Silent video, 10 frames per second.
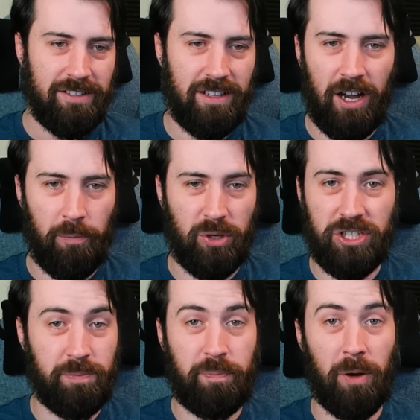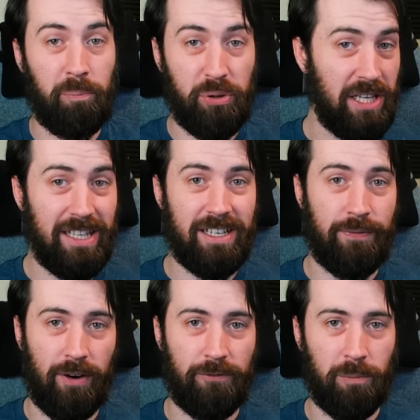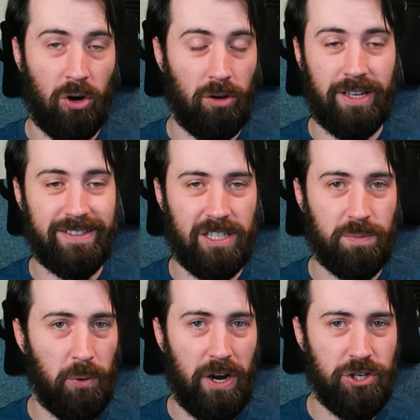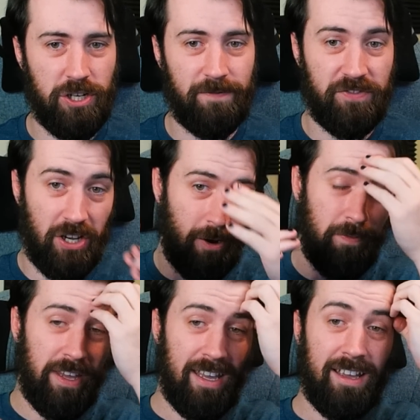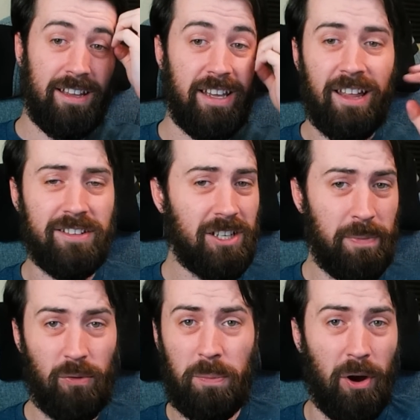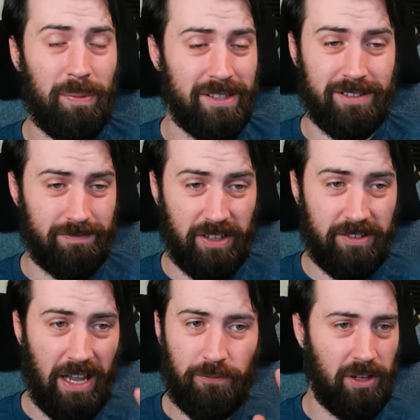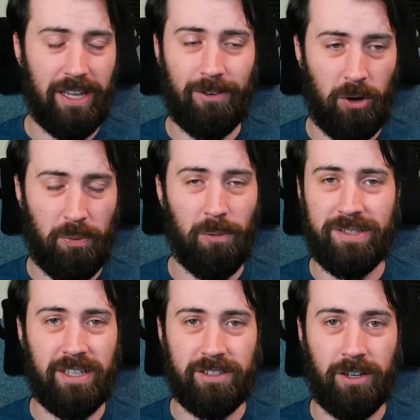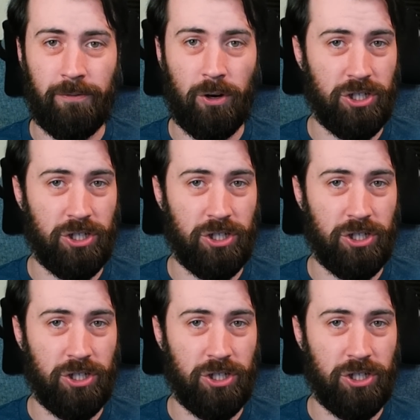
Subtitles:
which is completely different from Curlia's inspiration. So yeah, this could be repurposed. Definitely repurposed as a convergent